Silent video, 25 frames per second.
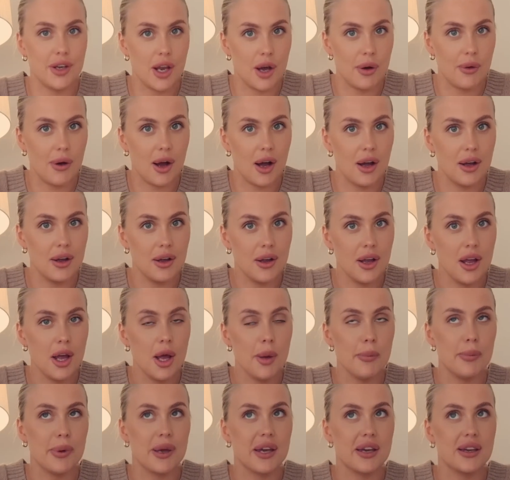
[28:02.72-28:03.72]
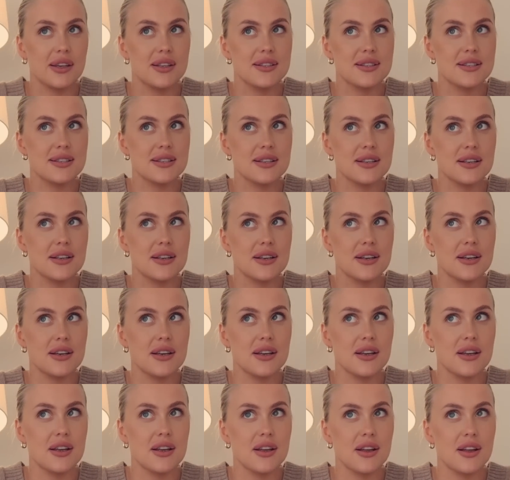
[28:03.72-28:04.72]
Noah, because
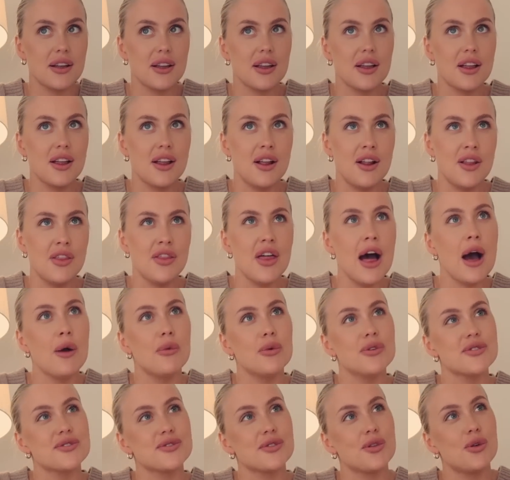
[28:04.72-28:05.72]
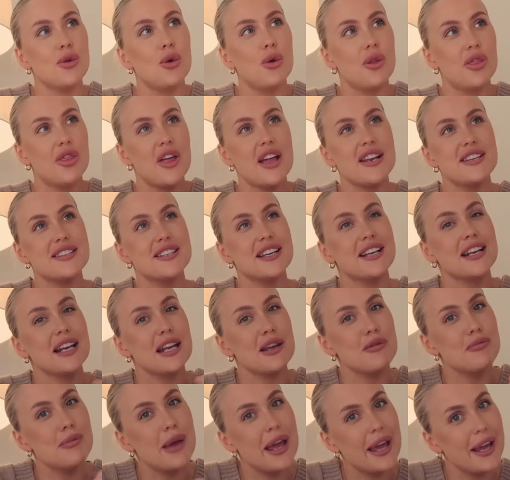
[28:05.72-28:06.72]
that was
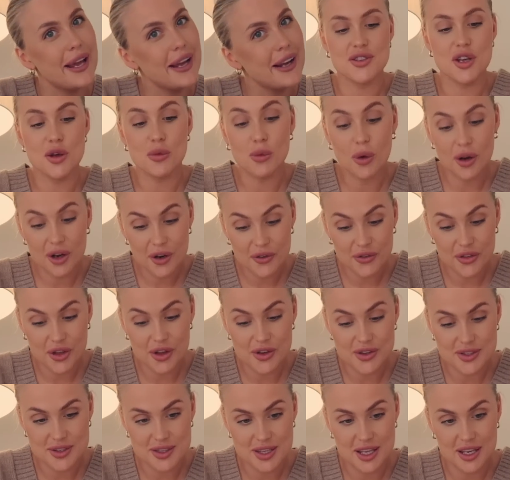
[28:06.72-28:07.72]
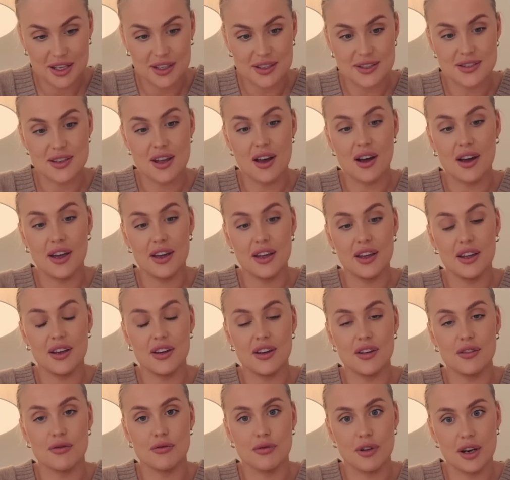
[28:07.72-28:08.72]
authentically me. So one of those things that
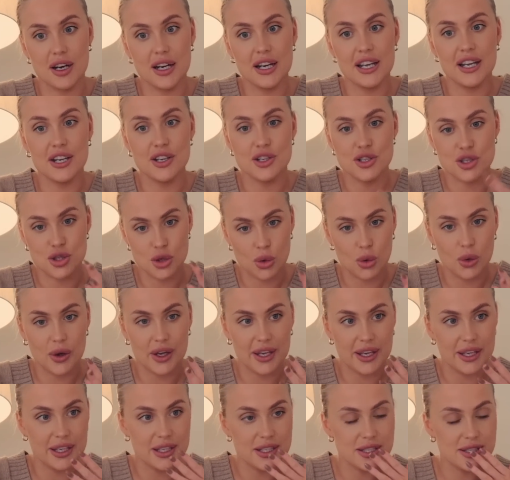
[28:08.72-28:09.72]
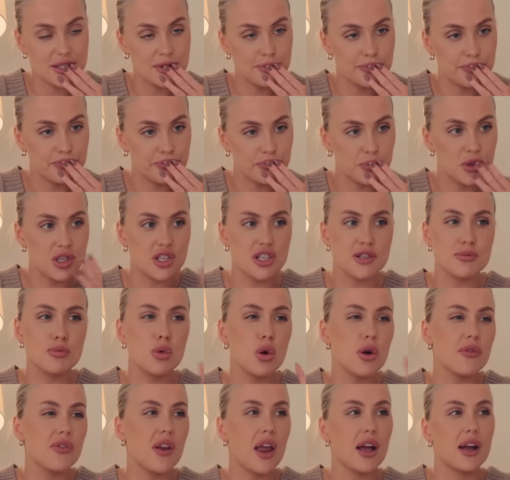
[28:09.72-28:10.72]
I really enjoyed, which is
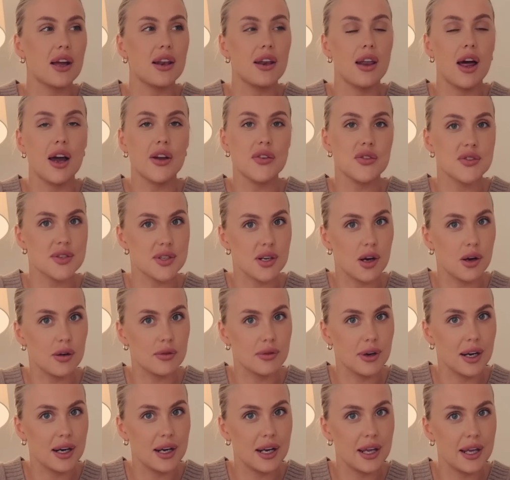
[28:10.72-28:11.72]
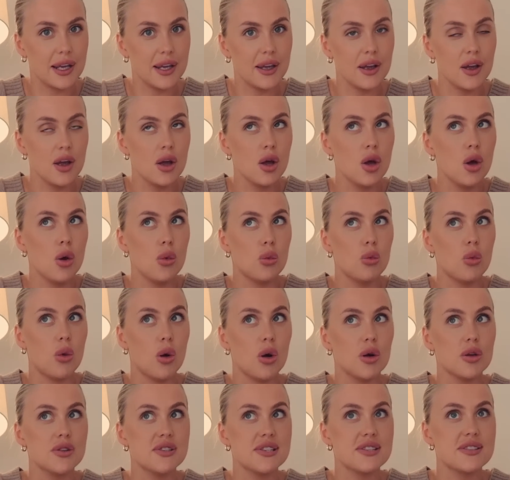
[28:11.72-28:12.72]
more of like a lifestyle really,
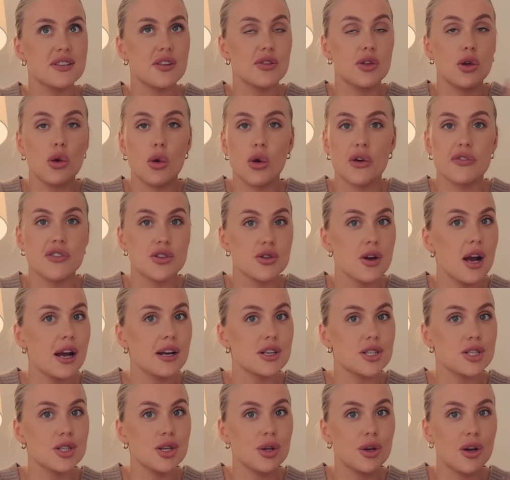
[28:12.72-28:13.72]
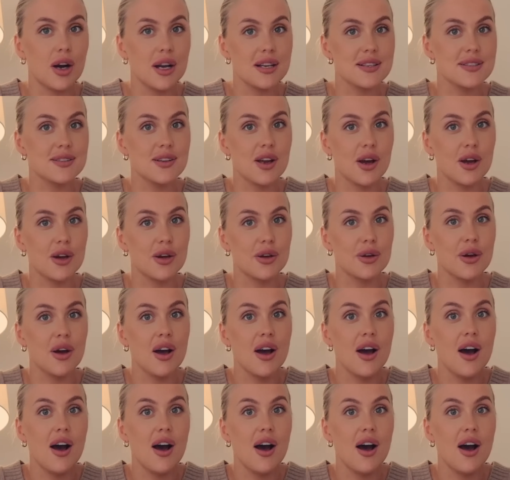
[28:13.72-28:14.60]
was the law of attraction. You guys know